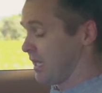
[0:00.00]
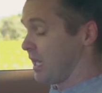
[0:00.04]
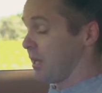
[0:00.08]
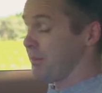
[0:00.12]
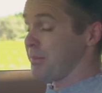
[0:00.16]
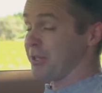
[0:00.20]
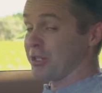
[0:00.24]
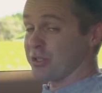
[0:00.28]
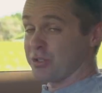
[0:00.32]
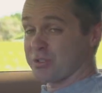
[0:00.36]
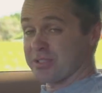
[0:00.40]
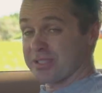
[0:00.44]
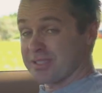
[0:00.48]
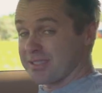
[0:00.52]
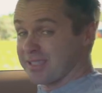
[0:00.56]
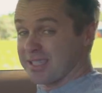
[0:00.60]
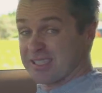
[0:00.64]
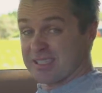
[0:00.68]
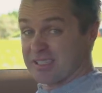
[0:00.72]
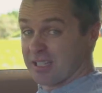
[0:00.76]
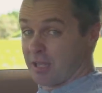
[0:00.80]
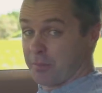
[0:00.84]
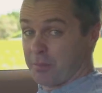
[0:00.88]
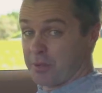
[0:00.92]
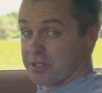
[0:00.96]
Because
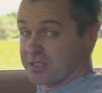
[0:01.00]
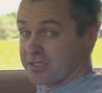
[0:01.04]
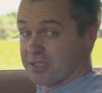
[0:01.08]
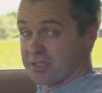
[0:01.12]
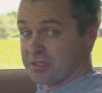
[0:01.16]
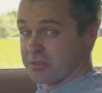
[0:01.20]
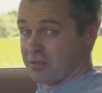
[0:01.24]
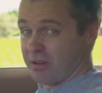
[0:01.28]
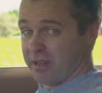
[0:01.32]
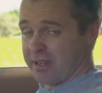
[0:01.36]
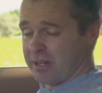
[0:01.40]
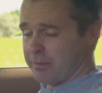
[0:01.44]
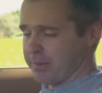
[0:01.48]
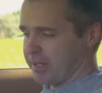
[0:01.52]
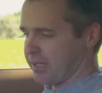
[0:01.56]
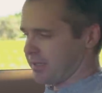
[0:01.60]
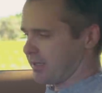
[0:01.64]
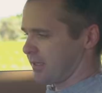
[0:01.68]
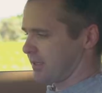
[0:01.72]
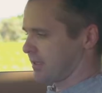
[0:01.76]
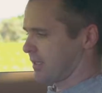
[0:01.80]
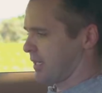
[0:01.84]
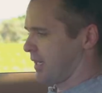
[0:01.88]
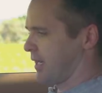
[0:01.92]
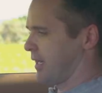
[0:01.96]
there's so much that's great about
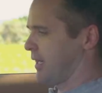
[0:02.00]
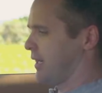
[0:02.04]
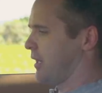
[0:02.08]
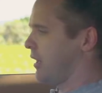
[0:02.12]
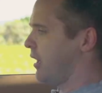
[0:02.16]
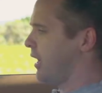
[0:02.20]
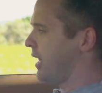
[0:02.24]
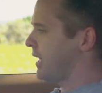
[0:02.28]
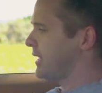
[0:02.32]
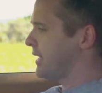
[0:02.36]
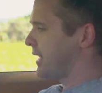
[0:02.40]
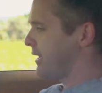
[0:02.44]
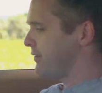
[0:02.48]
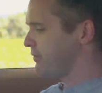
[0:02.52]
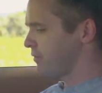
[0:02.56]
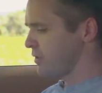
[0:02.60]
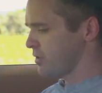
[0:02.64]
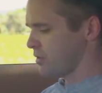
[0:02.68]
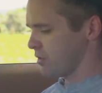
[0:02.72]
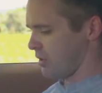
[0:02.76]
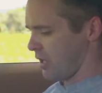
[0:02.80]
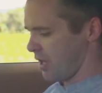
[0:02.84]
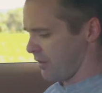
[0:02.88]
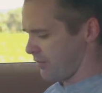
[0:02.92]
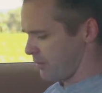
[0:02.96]
this car. I love the
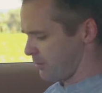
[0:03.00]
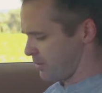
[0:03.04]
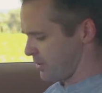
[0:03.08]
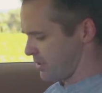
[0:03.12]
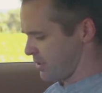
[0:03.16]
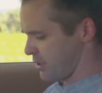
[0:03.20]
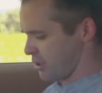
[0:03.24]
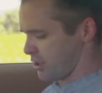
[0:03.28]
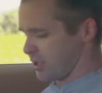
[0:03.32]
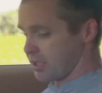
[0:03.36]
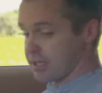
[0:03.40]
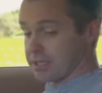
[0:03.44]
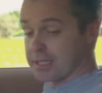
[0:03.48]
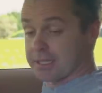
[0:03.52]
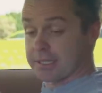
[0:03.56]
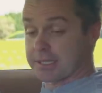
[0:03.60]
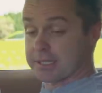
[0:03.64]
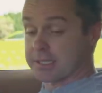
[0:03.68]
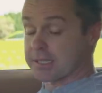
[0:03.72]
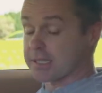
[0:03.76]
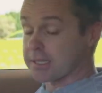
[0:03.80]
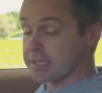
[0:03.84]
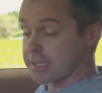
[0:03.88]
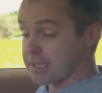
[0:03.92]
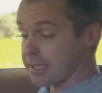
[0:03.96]
driving position. The
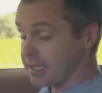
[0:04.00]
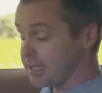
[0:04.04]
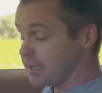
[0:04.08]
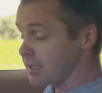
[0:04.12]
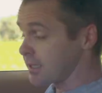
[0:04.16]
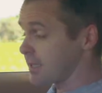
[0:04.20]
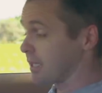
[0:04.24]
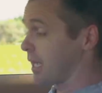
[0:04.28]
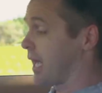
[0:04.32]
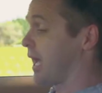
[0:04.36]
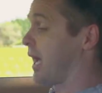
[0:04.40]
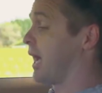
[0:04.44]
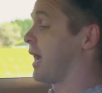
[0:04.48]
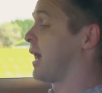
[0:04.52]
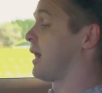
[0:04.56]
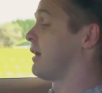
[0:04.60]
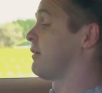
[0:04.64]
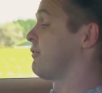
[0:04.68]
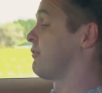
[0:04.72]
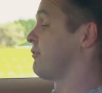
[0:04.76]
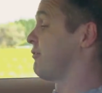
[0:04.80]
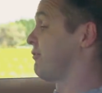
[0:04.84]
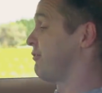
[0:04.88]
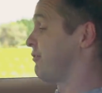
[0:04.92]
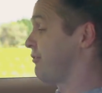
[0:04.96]
seats are
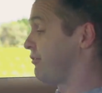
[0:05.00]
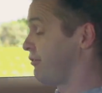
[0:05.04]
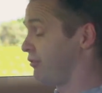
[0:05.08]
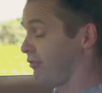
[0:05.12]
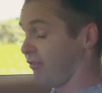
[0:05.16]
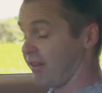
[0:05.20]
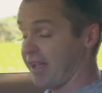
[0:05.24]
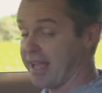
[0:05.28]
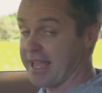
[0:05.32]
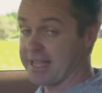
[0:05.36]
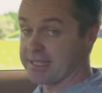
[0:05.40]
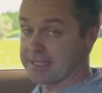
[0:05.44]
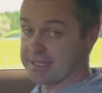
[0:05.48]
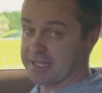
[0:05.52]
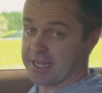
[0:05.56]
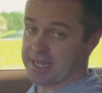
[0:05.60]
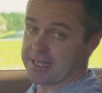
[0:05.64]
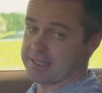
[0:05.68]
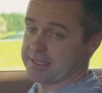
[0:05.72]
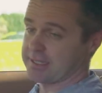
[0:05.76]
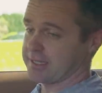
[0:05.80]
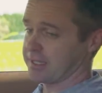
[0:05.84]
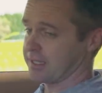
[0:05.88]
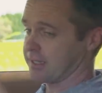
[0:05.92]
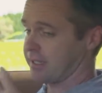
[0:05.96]

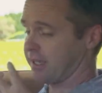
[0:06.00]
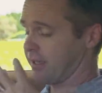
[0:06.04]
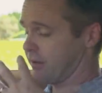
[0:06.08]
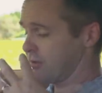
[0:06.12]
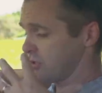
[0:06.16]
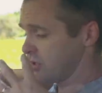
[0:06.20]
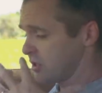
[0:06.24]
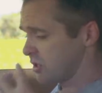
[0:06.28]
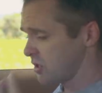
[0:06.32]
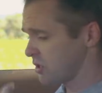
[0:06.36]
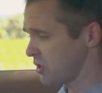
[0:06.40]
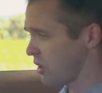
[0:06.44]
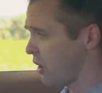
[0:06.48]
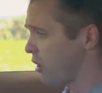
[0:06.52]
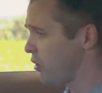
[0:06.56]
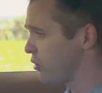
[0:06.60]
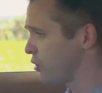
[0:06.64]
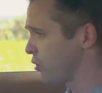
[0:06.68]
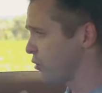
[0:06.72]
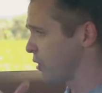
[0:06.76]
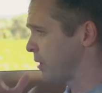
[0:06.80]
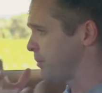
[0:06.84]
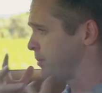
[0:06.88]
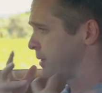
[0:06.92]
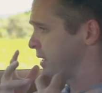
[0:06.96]
fantastic. They're so
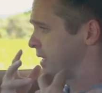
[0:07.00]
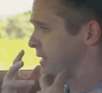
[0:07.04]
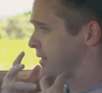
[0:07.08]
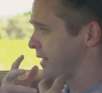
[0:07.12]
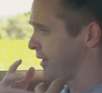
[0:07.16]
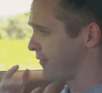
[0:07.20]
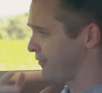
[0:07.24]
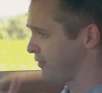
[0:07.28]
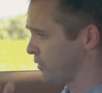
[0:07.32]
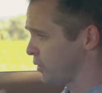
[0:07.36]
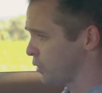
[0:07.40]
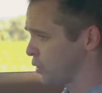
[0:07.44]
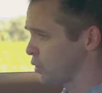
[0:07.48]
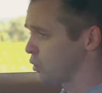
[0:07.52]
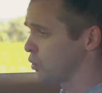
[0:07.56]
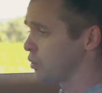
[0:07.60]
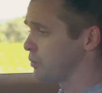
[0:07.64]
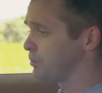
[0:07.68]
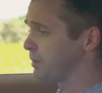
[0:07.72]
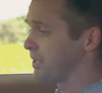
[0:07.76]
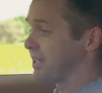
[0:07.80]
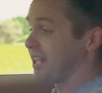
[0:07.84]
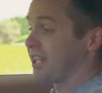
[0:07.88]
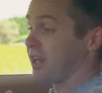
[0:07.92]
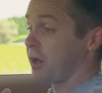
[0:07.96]
grippy and they feel
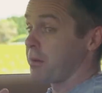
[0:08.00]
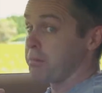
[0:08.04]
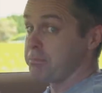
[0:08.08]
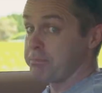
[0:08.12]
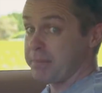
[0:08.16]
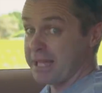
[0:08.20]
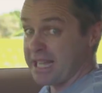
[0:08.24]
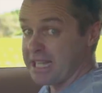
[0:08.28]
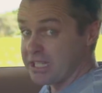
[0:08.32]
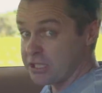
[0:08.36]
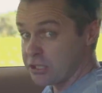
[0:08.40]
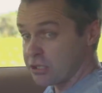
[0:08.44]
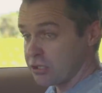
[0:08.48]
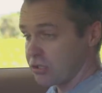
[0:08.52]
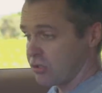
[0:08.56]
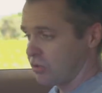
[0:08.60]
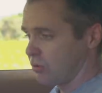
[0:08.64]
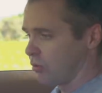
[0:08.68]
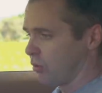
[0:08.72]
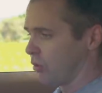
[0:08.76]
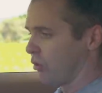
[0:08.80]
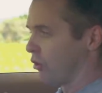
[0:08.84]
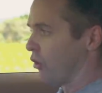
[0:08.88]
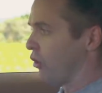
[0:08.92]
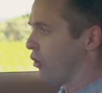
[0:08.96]
good, but they don't pinch you
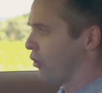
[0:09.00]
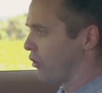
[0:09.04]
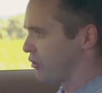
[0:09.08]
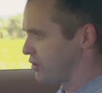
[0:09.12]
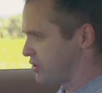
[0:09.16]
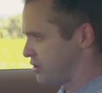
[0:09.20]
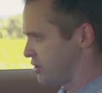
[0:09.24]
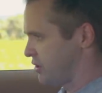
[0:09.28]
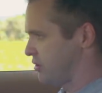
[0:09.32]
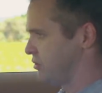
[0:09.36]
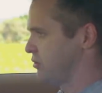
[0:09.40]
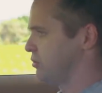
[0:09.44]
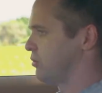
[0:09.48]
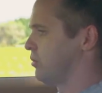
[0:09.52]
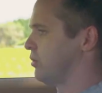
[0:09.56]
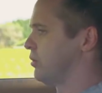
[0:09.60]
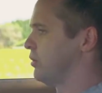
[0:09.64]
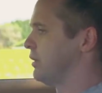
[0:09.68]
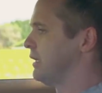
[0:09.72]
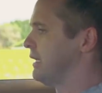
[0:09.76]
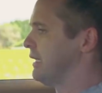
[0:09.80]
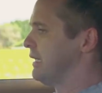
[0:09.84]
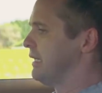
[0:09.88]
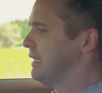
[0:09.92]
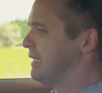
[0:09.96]
or hurt you
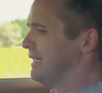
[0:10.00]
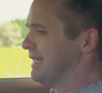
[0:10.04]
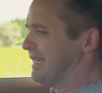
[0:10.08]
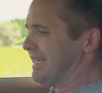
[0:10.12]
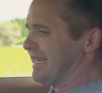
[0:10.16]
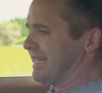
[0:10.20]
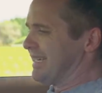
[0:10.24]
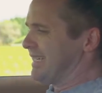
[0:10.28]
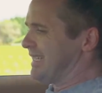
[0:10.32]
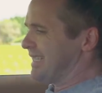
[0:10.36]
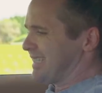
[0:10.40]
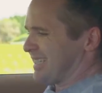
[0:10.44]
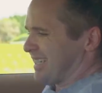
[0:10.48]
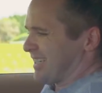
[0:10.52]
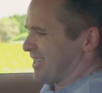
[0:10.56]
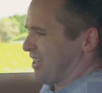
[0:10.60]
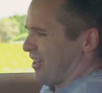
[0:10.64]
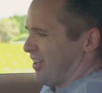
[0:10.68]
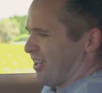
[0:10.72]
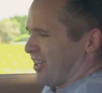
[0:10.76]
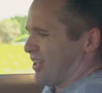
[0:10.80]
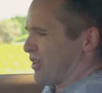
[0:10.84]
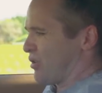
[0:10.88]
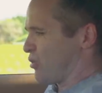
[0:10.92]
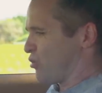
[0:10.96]
or, you know,
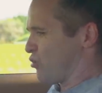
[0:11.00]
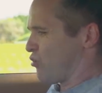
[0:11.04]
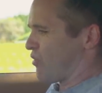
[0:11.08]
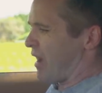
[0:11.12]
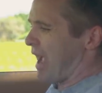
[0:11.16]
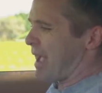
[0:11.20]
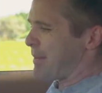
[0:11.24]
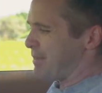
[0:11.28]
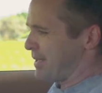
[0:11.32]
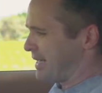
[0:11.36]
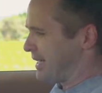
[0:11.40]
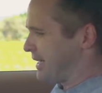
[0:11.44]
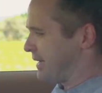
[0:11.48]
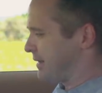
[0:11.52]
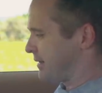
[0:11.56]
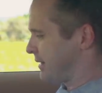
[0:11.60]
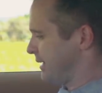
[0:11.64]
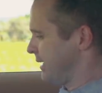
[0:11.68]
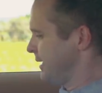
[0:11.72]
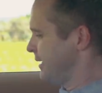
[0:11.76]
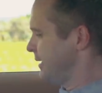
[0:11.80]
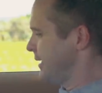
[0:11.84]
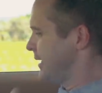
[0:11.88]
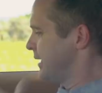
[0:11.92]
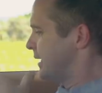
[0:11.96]
kind of grab
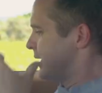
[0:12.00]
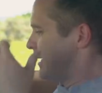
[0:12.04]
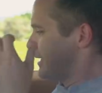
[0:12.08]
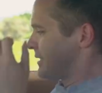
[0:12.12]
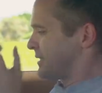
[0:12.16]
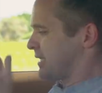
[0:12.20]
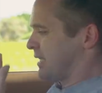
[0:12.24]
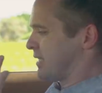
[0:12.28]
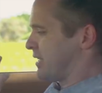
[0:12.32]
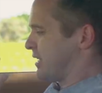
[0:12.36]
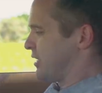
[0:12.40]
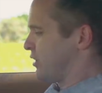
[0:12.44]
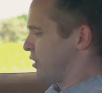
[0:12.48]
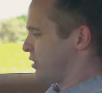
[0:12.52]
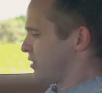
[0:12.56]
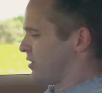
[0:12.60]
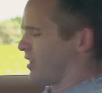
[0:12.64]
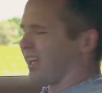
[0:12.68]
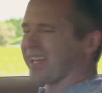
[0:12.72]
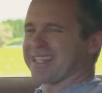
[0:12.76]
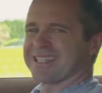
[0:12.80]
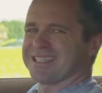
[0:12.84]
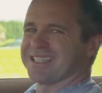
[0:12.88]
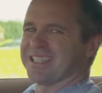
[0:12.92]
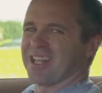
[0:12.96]
anything. So they're not
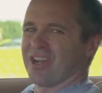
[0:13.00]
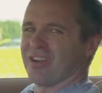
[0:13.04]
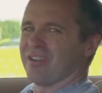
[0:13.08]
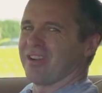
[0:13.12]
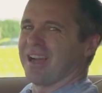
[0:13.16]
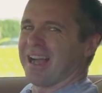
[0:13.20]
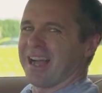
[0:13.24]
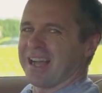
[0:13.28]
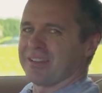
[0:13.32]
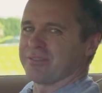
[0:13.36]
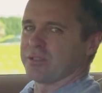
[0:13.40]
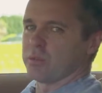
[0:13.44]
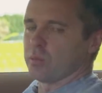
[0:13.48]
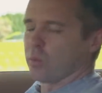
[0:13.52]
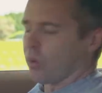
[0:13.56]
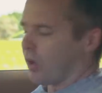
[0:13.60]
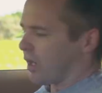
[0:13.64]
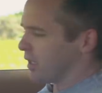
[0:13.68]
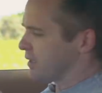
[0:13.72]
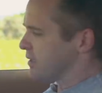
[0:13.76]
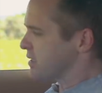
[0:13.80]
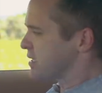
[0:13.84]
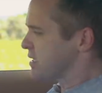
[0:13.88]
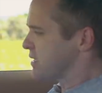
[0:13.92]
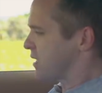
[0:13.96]
like, you know, Harvey
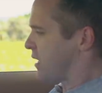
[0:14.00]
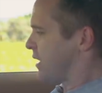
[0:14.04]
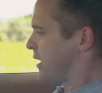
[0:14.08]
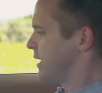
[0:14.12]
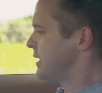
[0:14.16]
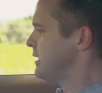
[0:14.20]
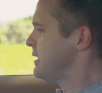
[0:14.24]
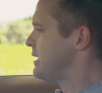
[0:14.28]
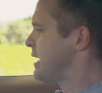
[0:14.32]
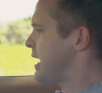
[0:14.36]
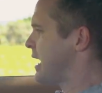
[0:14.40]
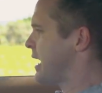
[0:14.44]
Weinstein.